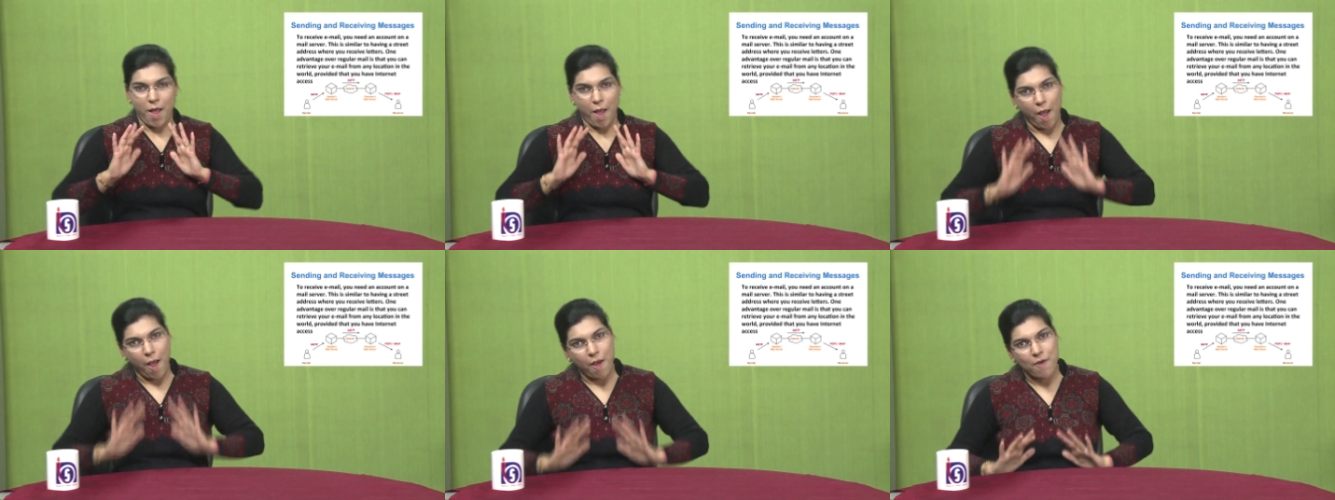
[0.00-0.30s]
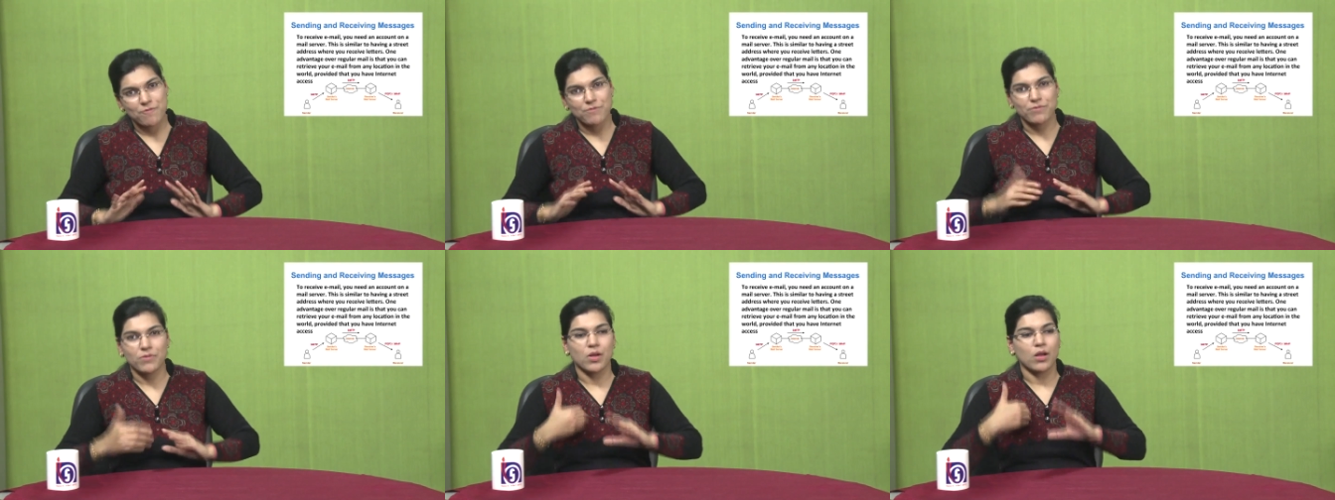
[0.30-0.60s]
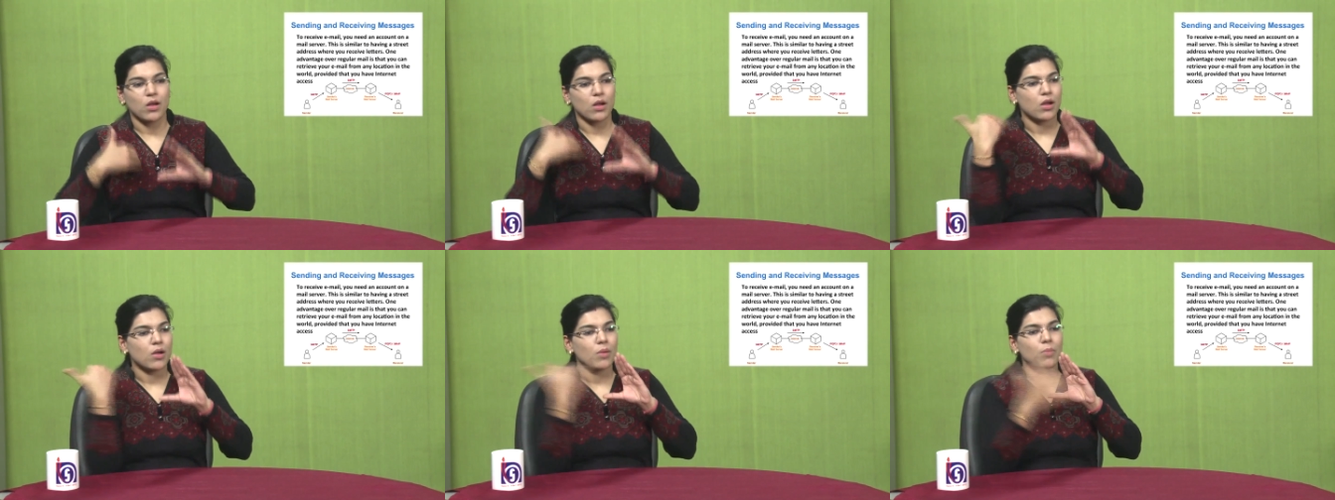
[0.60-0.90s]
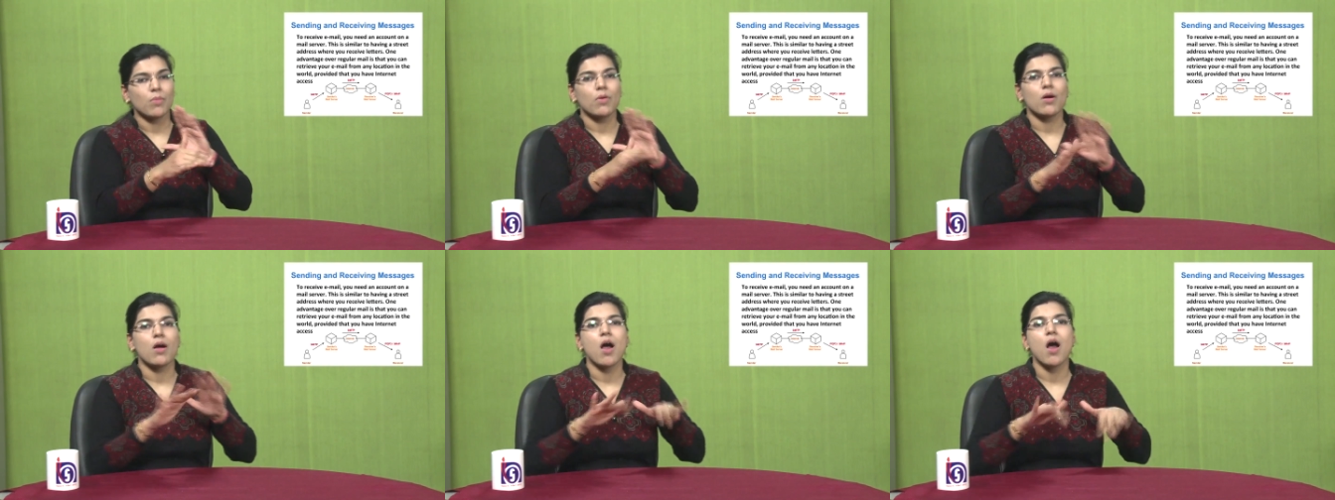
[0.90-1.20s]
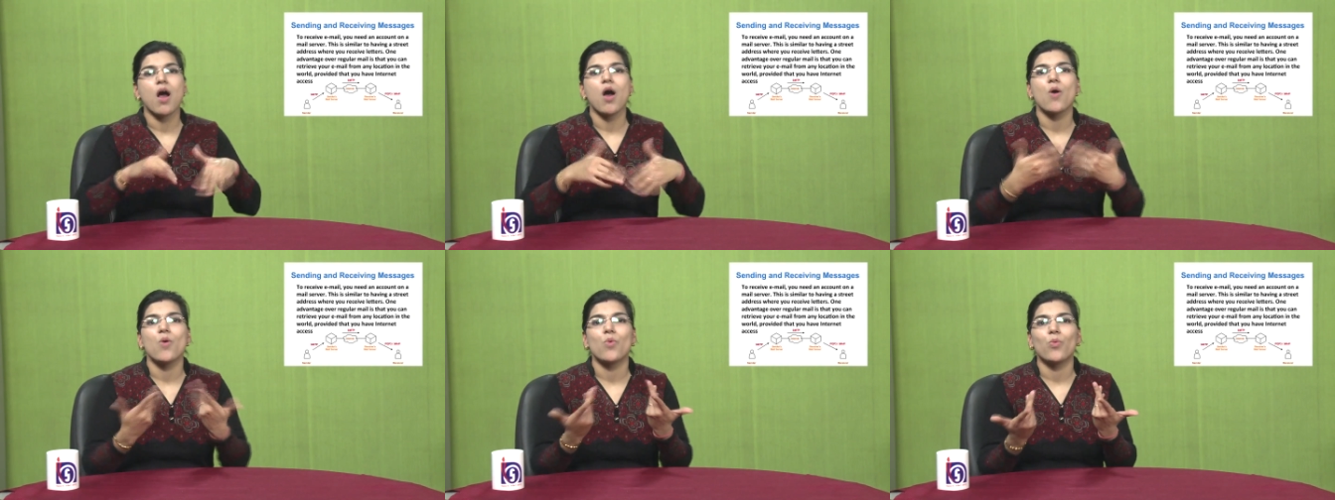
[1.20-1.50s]
Without internet,
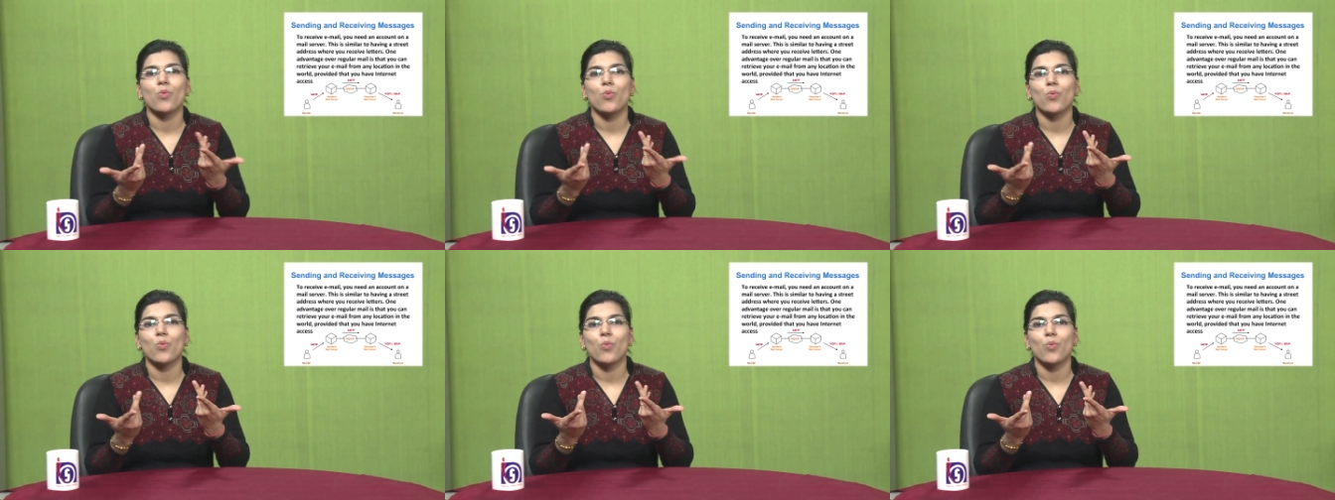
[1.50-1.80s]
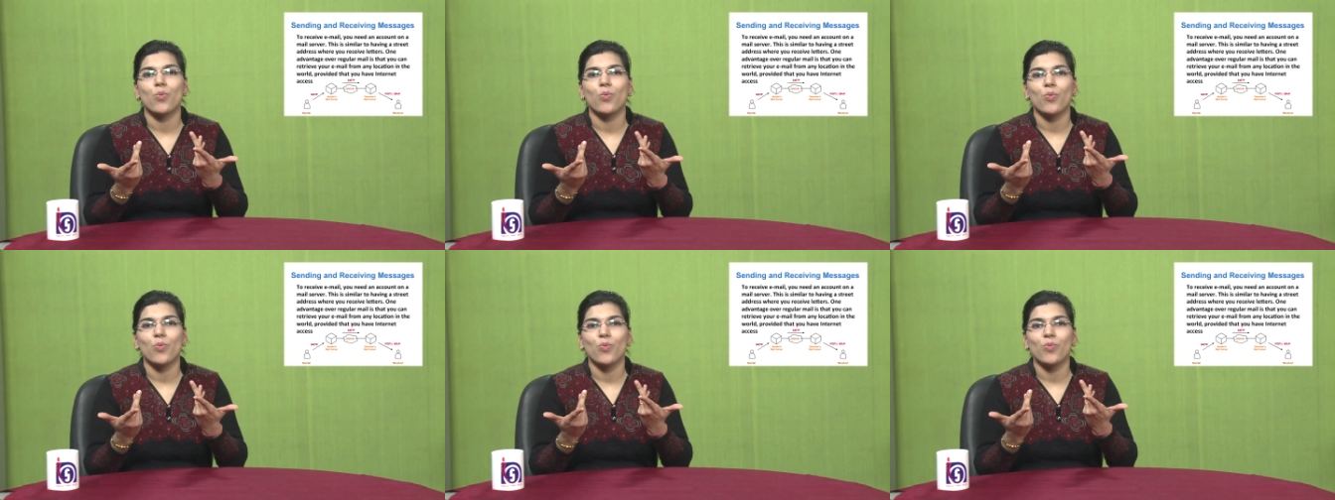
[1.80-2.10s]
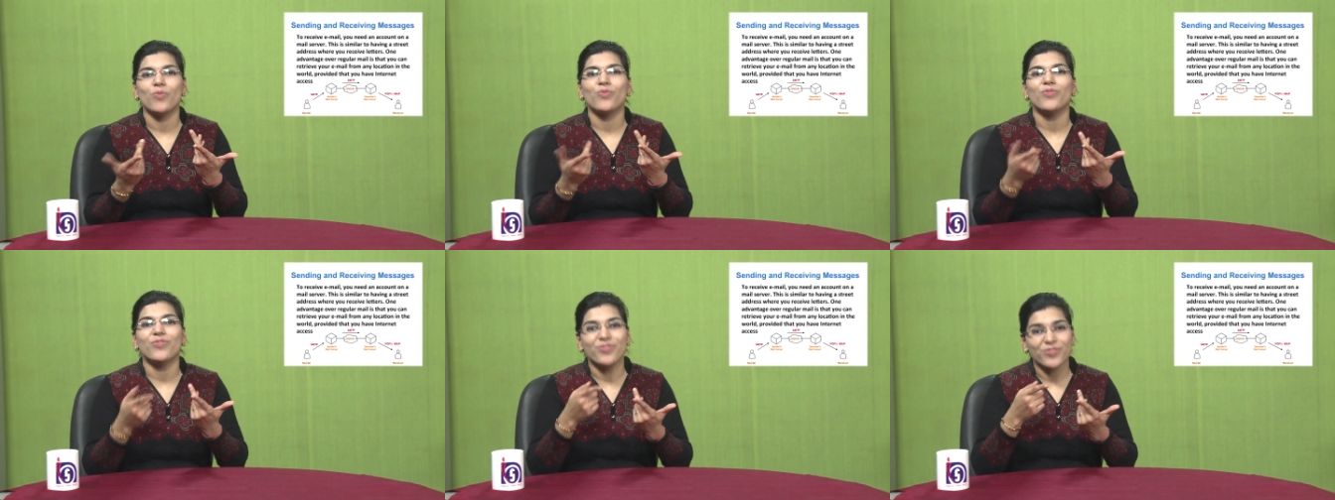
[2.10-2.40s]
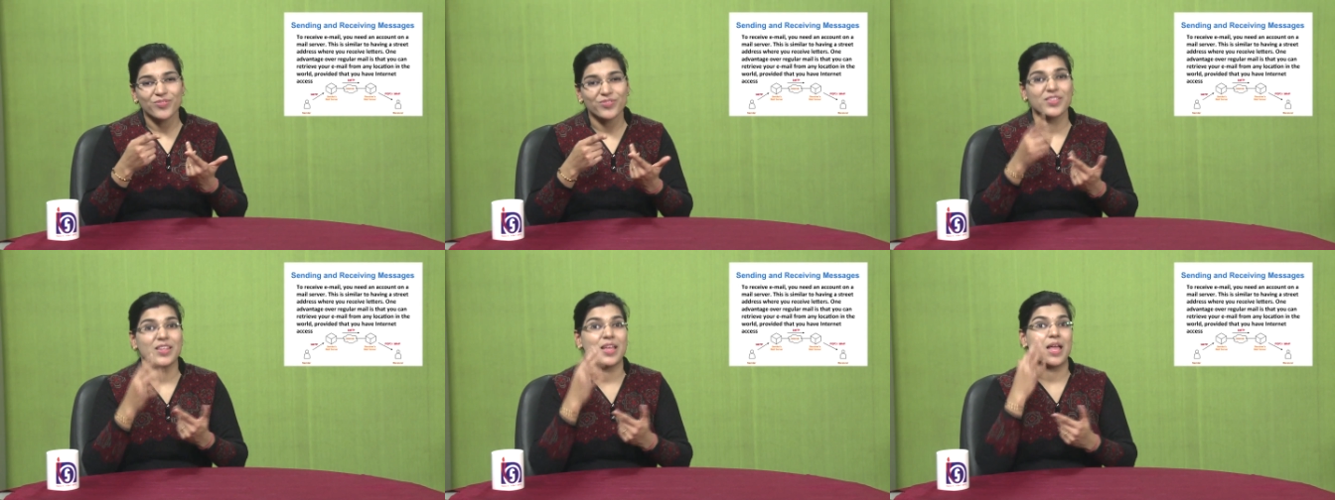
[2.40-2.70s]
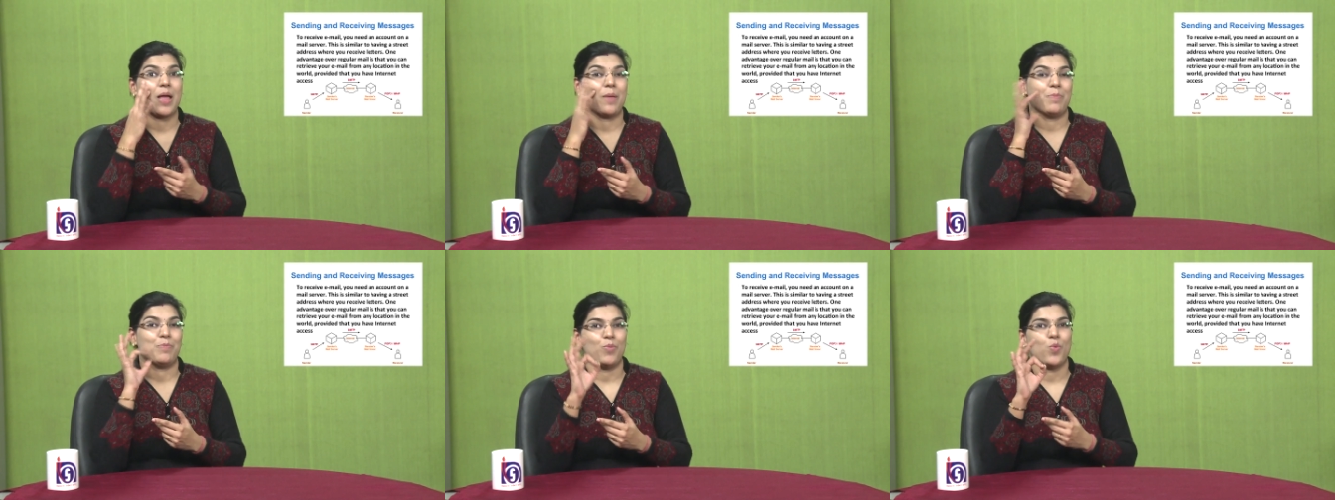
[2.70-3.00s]
we cannot do
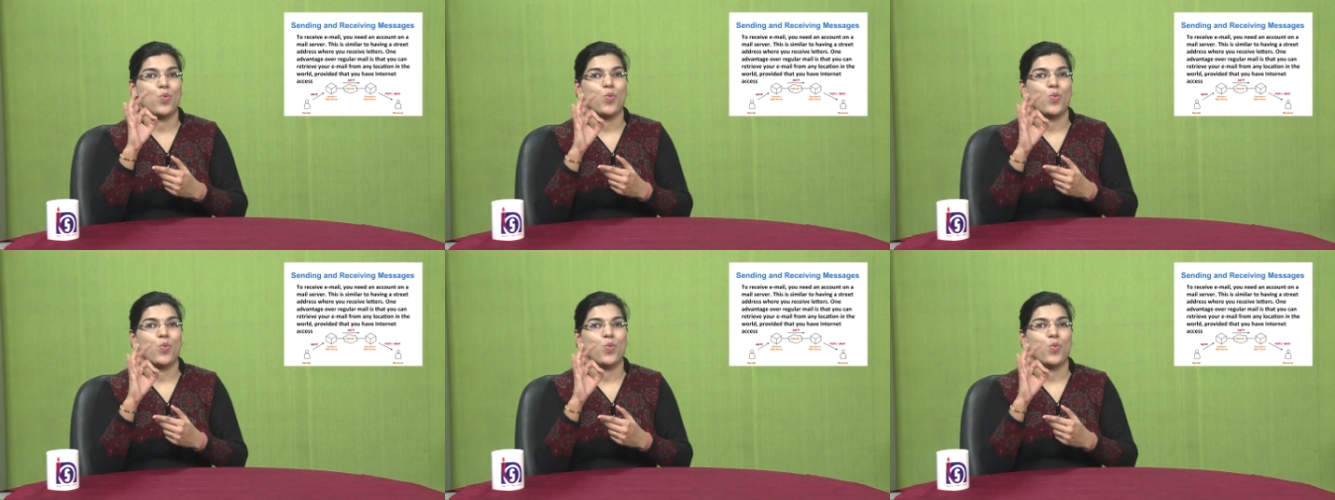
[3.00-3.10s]
it.